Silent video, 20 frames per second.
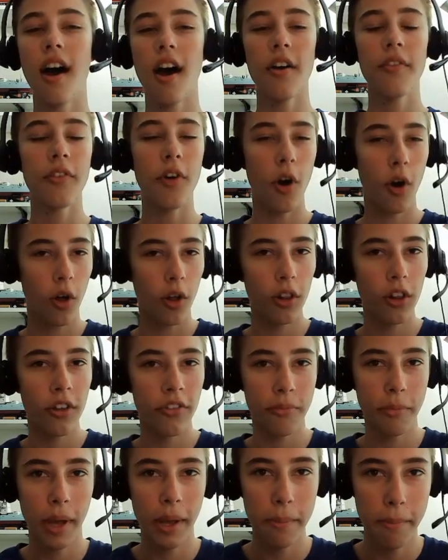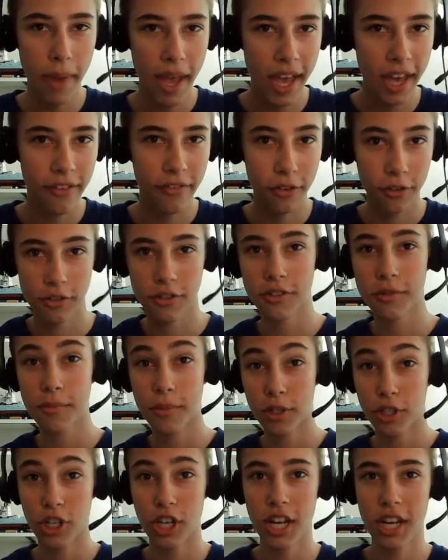of all of my Man vs
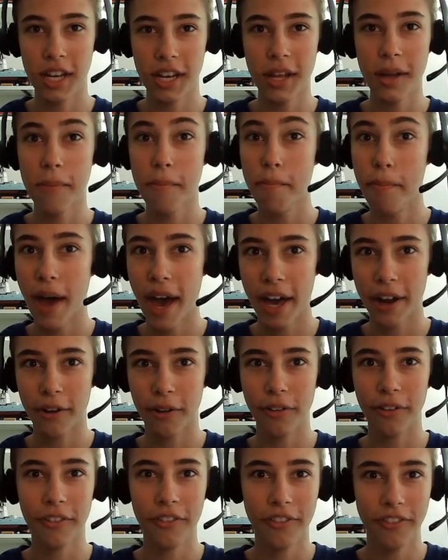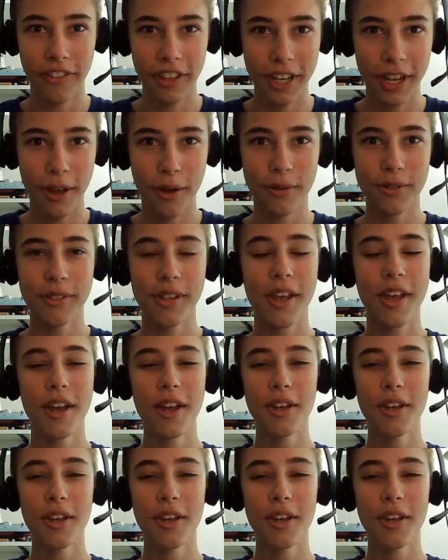Machine battle videos.